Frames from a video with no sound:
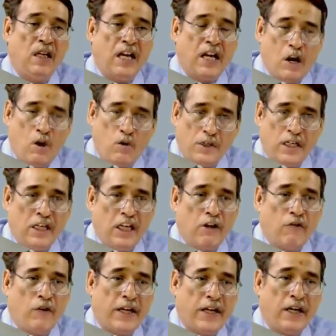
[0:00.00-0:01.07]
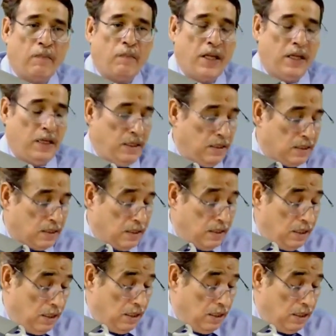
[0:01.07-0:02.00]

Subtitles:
accounting acquirer means